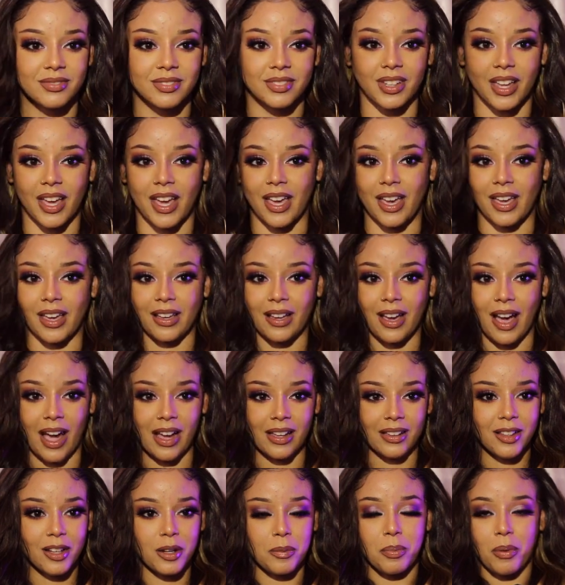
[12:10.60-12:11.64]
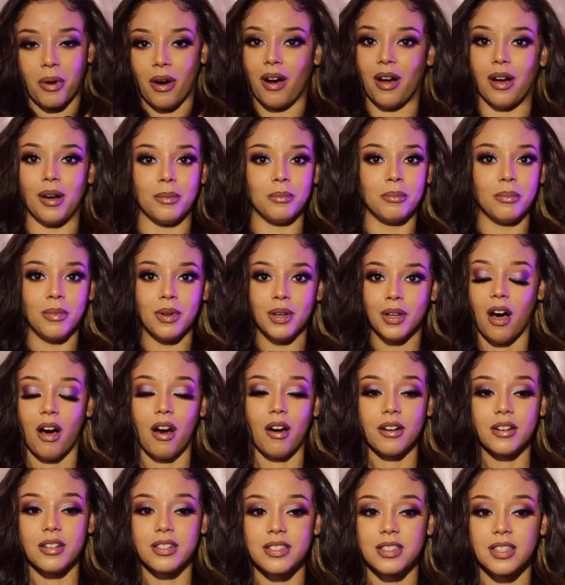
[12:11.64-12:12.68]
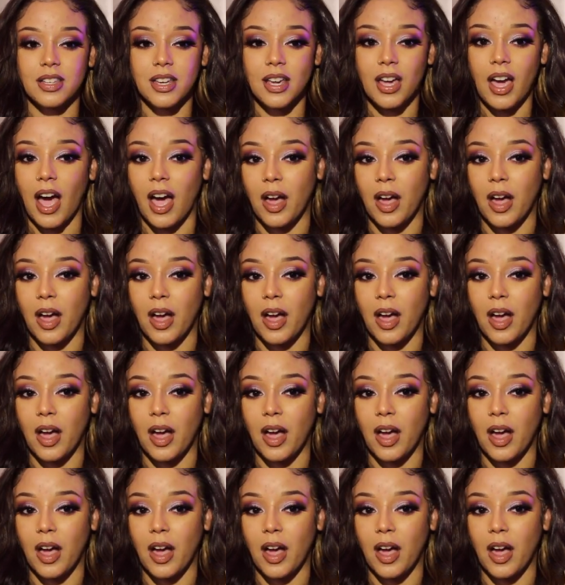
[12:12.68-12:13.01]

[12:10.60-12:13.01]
like, I look bomb. Honestly,